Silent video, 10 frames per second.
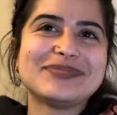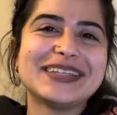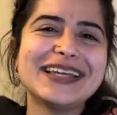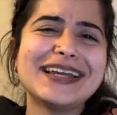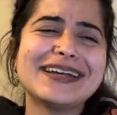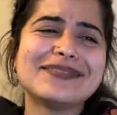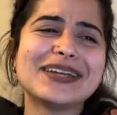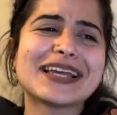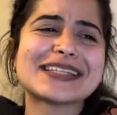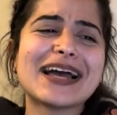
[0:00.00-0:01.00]
Yeah,
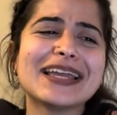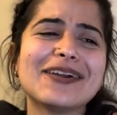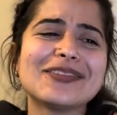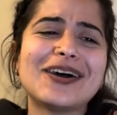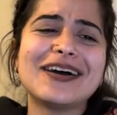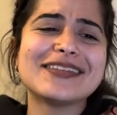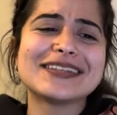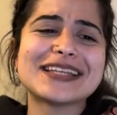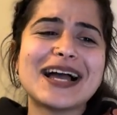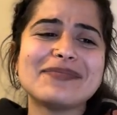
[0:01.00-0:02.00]
because I hear a lot of the
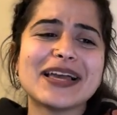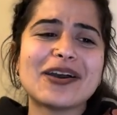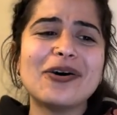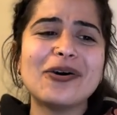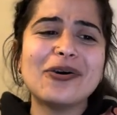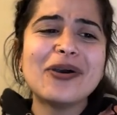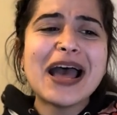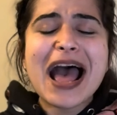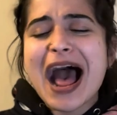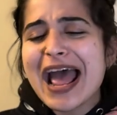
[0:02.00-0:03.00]
time, like,
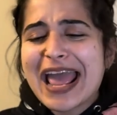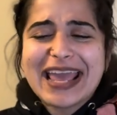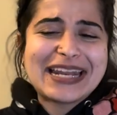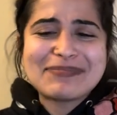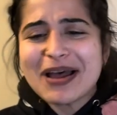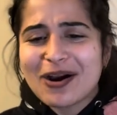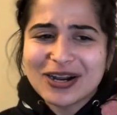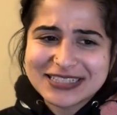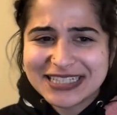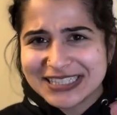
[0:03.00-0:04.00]
I hated my
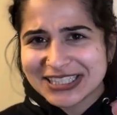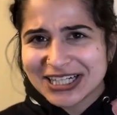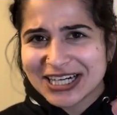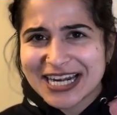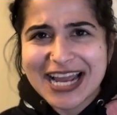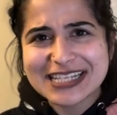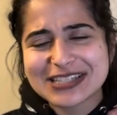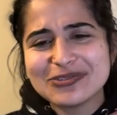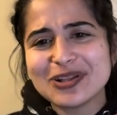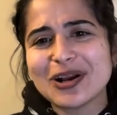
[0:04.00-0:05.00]
art teacher in high
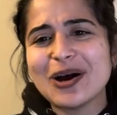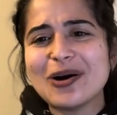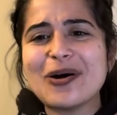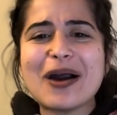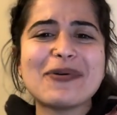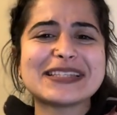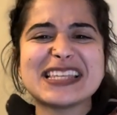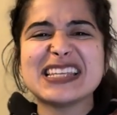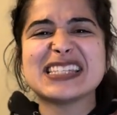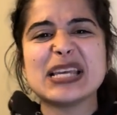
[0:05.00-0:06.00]
school, or, I went to
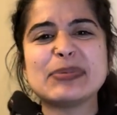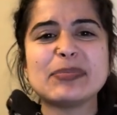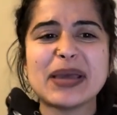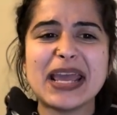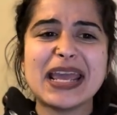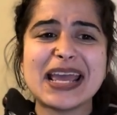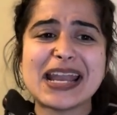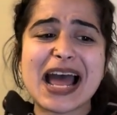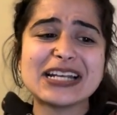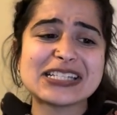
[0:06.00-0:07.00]
the sip and paint
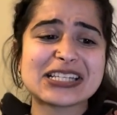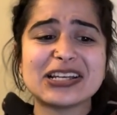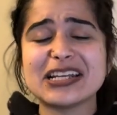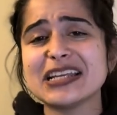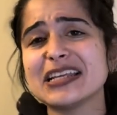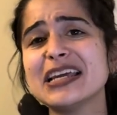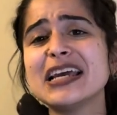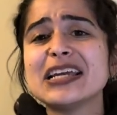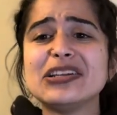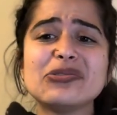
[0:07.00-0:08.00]
and I just couldn't
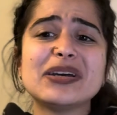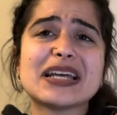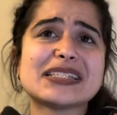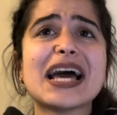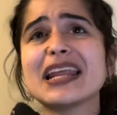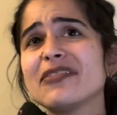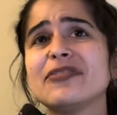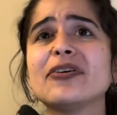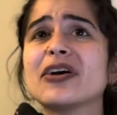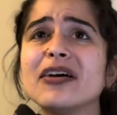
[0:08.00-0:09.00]
do it because I didn't
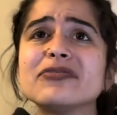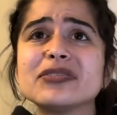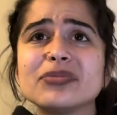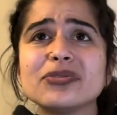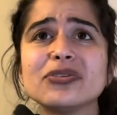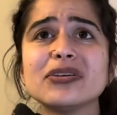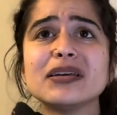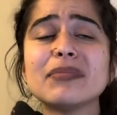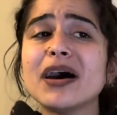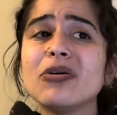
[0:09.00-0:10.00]
feel comfortable.
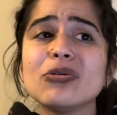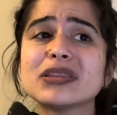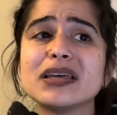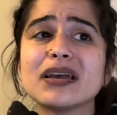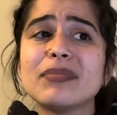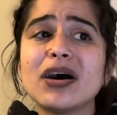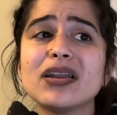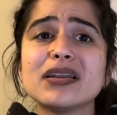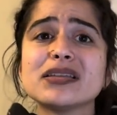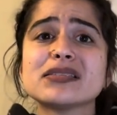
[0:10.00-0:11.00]
And my whole thing about
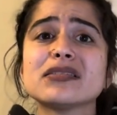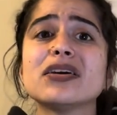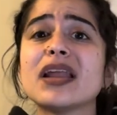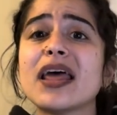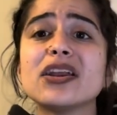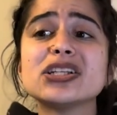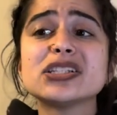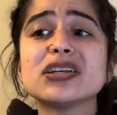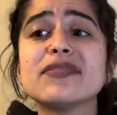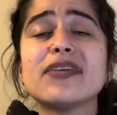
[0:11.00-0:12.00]
it is good
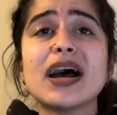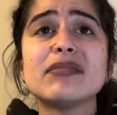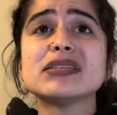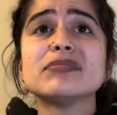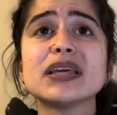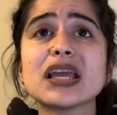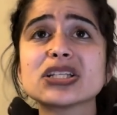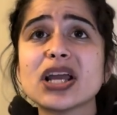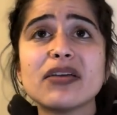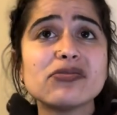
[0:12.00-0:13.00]
energy, good vibes, and making
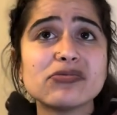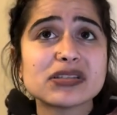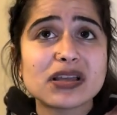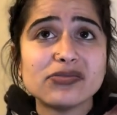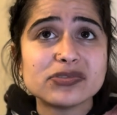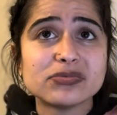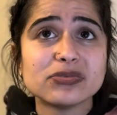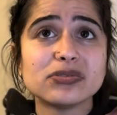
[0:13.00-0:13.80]
sure everyone's comfortable.